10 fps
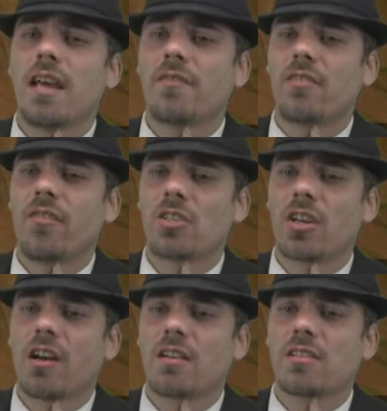have
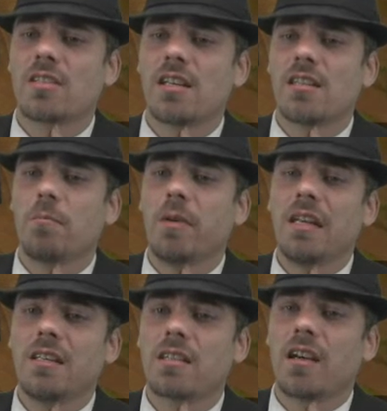sufficient cards in the
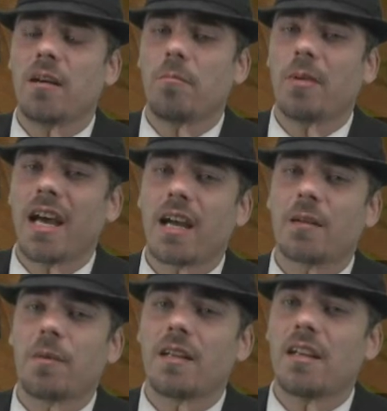bin to come
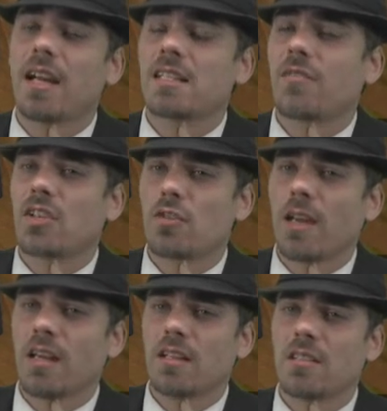back, but not sufficient
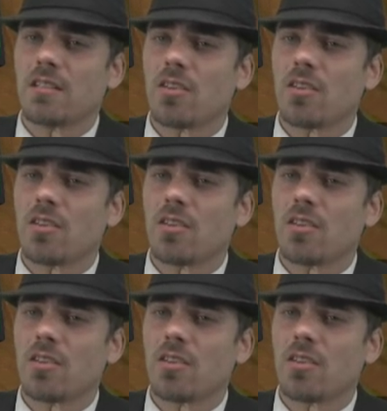mana.